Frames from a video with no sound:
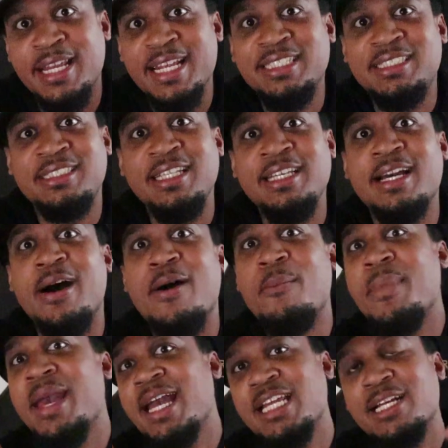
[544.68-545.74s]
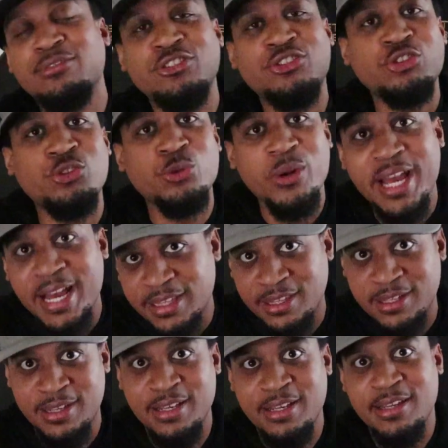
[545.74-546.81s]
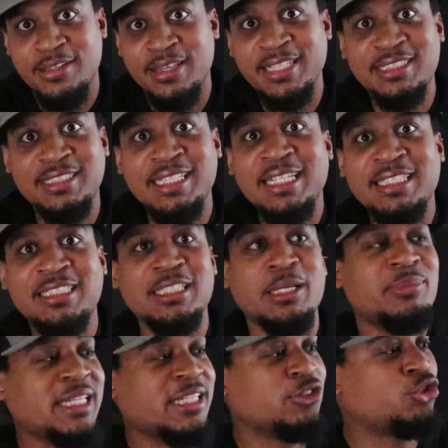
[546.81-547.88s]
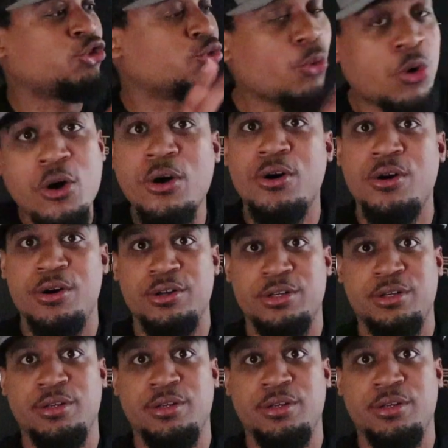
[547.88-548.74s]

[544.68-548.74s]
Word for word: They seek a man of strength. They seek something strong.